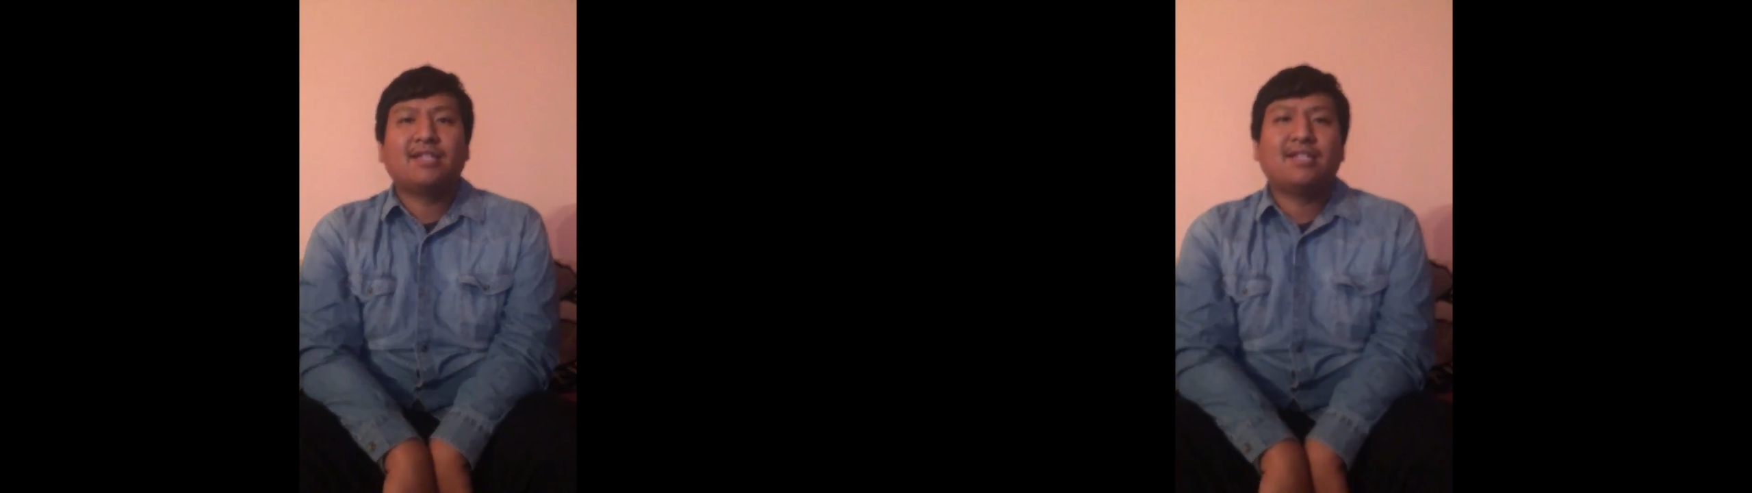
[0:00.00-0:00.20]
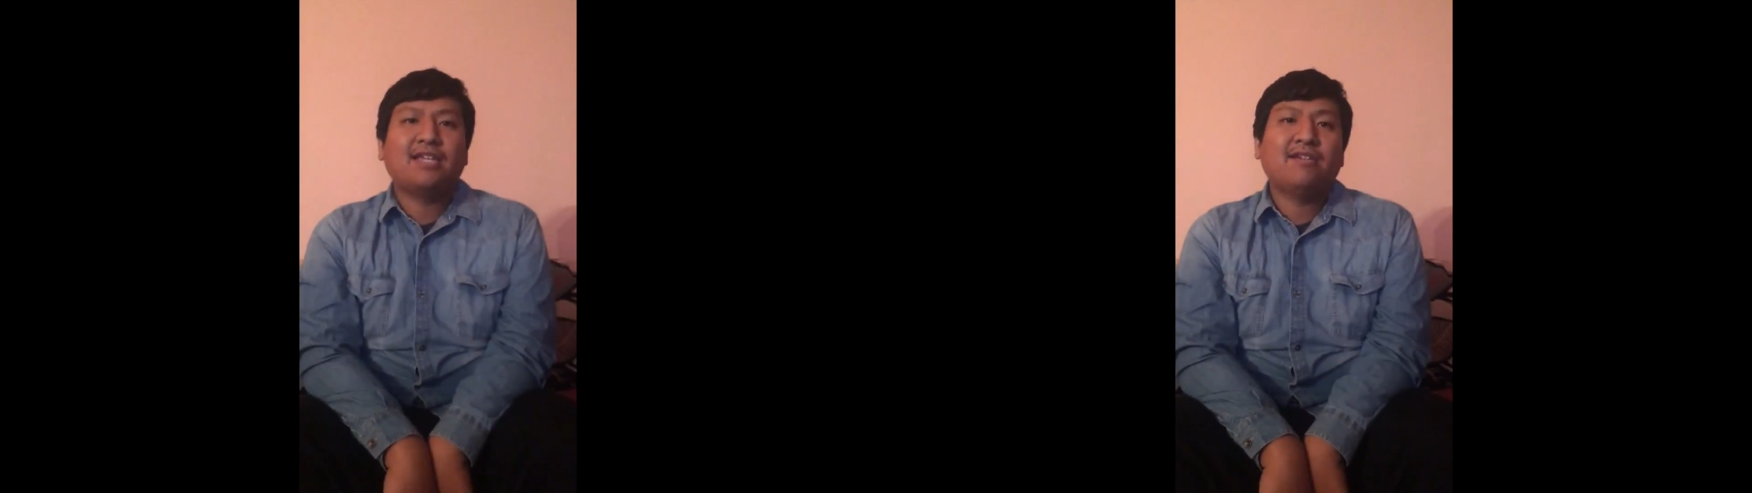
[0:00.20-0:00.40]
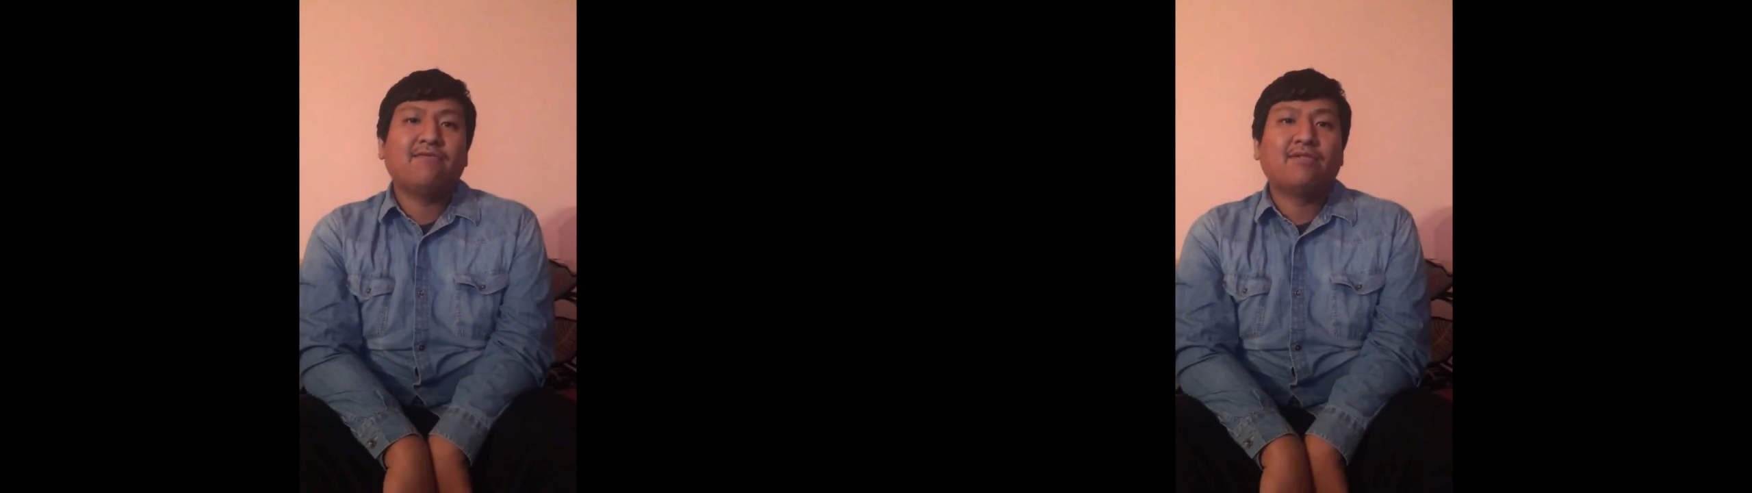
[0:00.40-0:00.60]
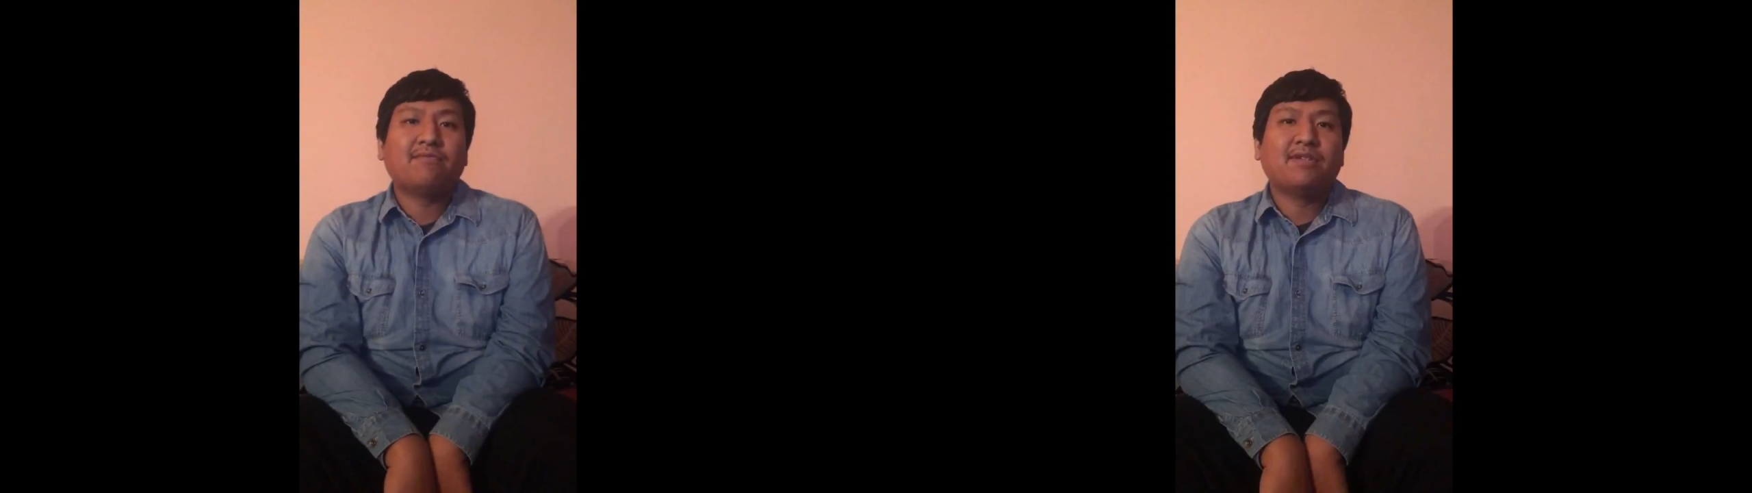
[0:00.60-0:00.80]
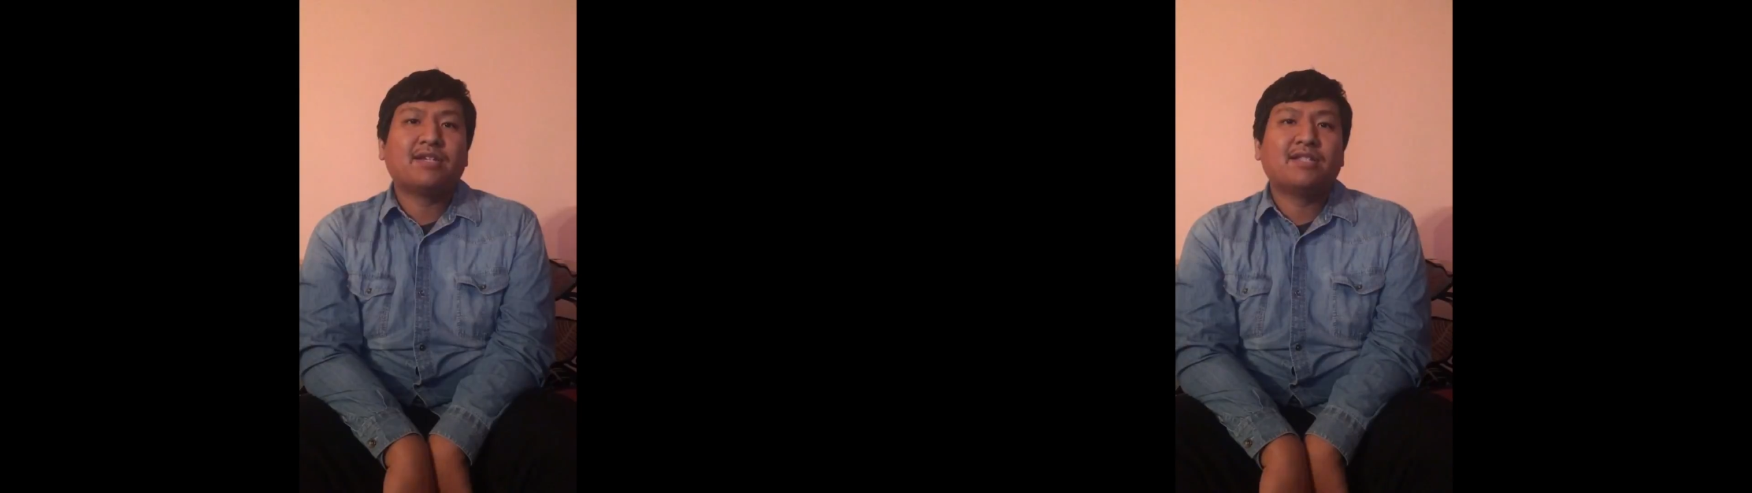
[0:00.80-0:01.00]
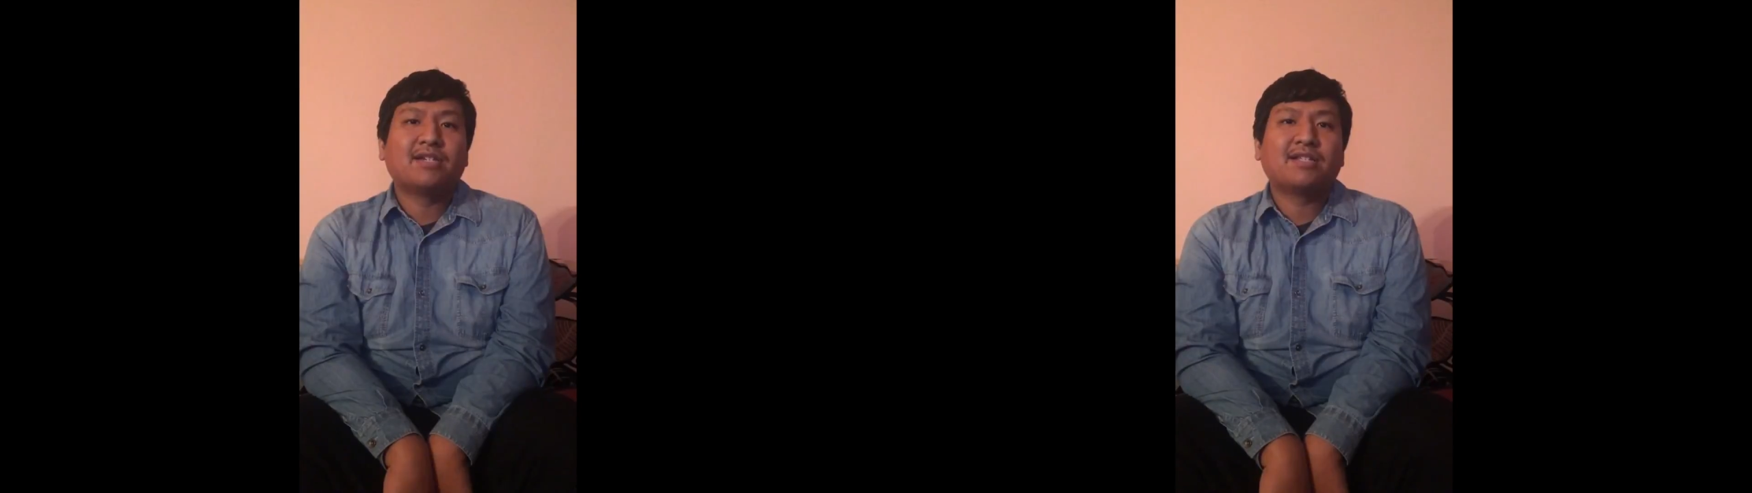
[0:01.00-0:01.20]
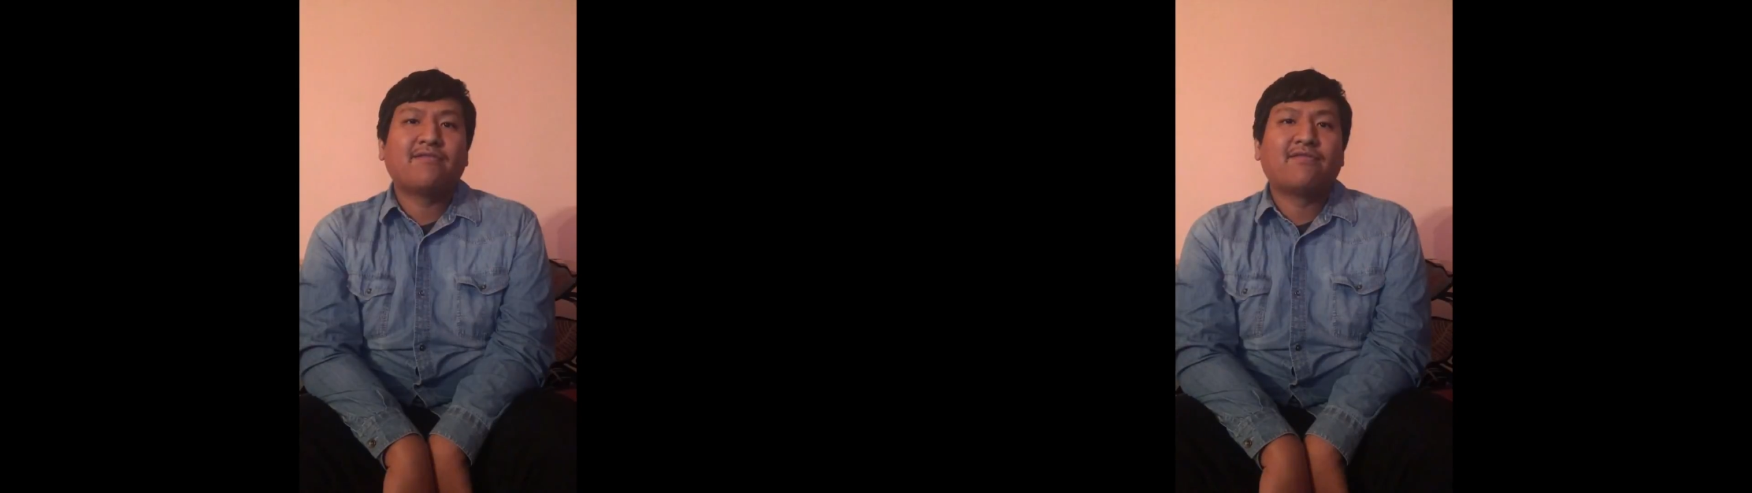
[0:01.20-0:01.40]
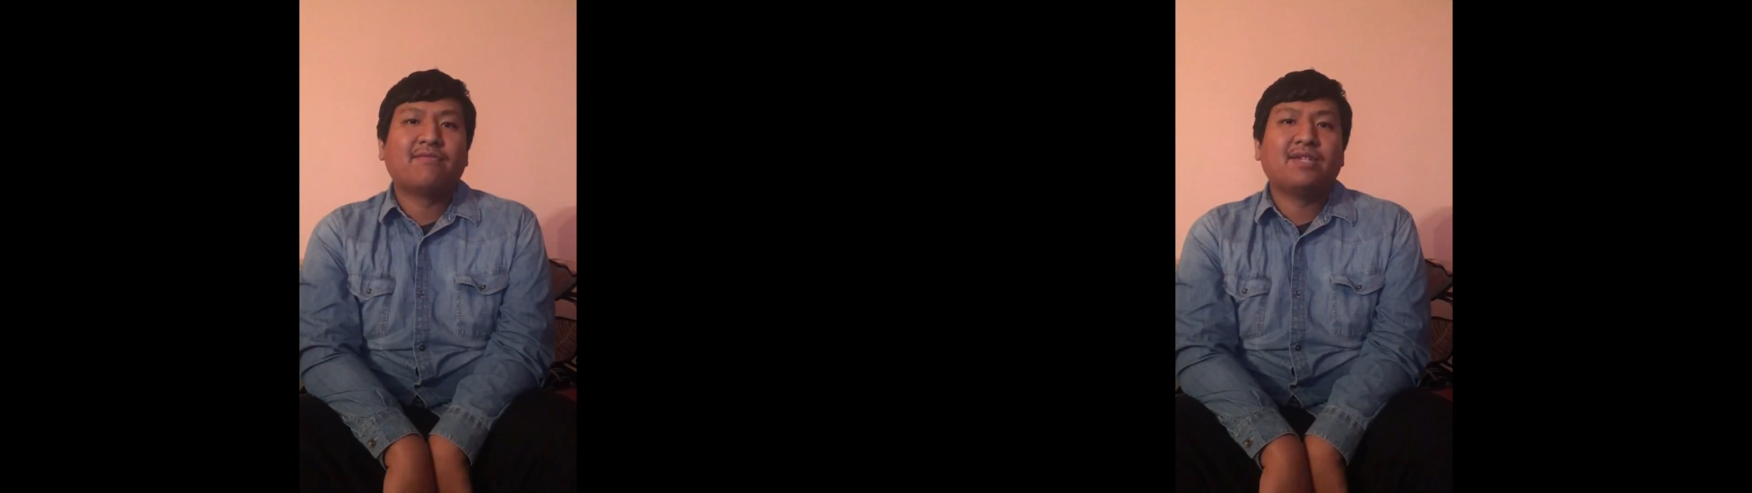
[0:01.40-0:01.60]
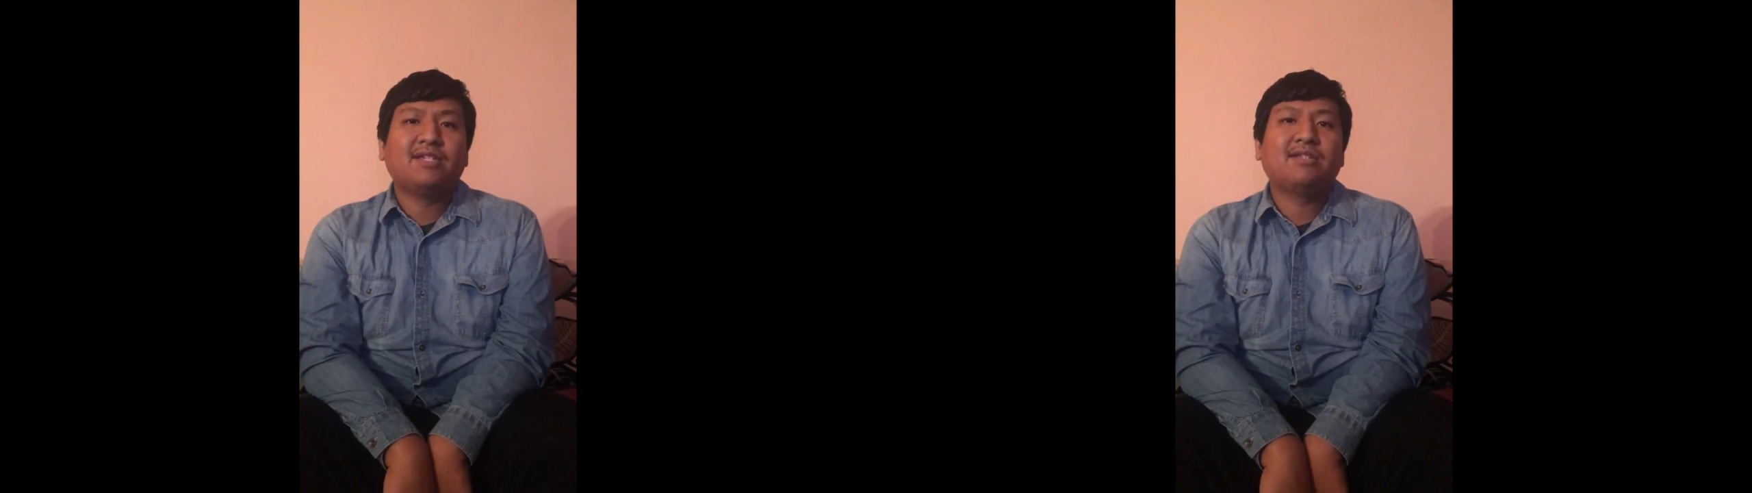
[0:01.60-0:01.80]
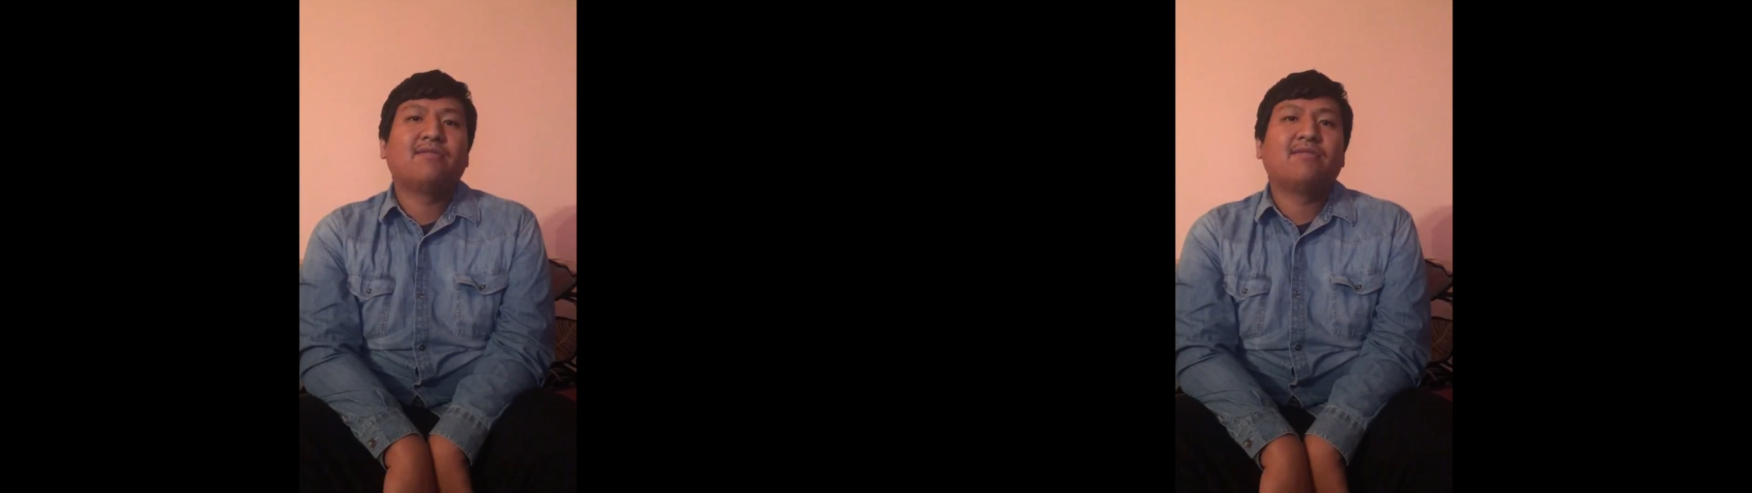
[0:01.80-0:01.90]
and the data will be collected from each